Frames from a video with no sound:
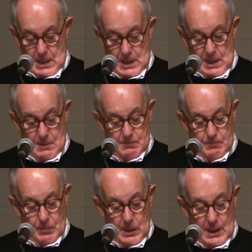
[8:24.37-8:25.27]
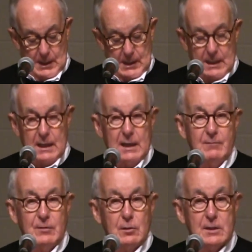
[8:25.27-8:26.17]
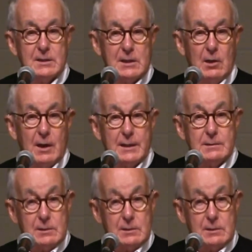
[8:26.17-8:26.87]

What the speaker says: If you look at the audit,